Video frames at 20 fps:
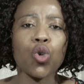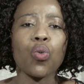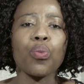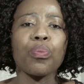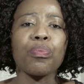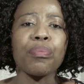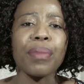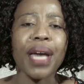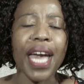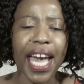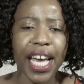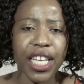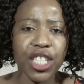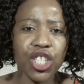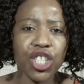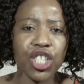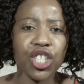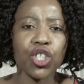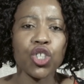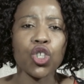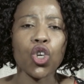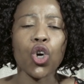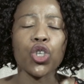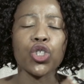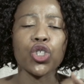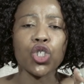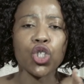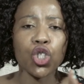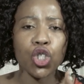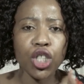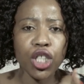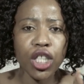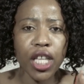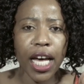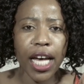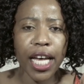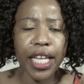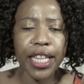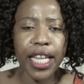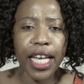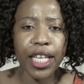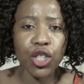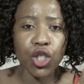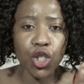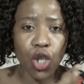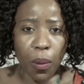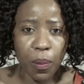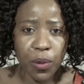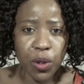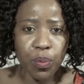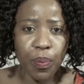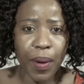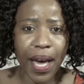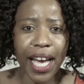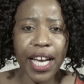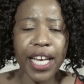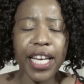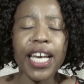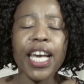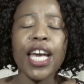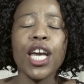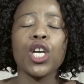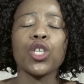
to match your the, the job spec